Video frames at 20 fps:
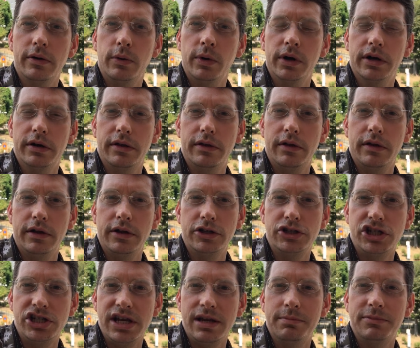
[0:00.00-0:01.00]
or a
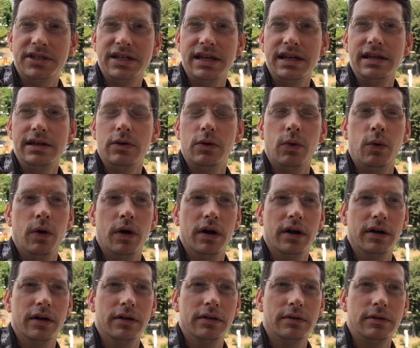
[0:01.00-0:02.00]
GMT
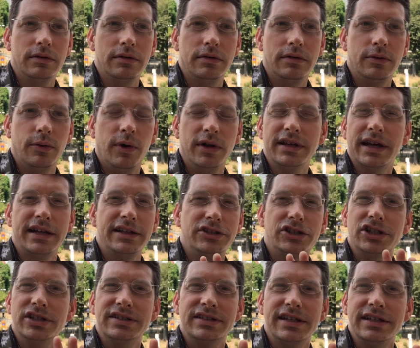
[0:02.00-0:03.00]
or whatnot. It's
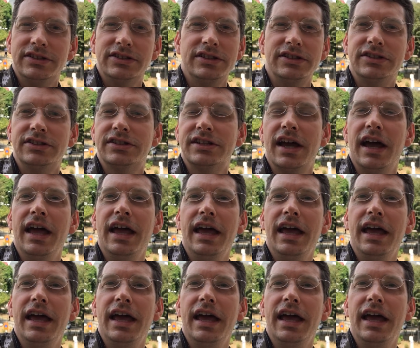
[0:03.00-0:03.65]
just, it's just,